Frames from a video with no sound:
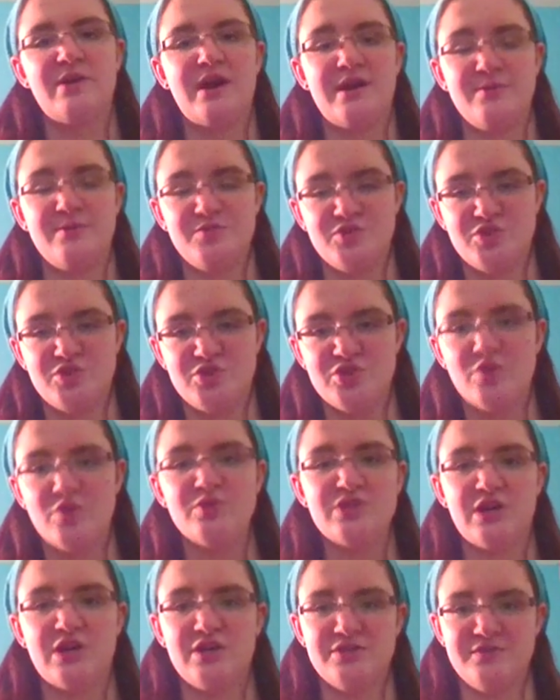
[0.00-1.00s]
I am so
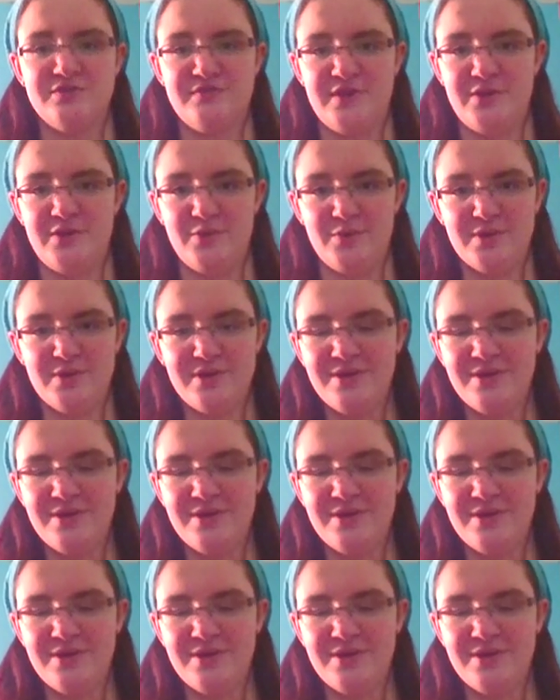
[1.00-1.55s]
jealous of you.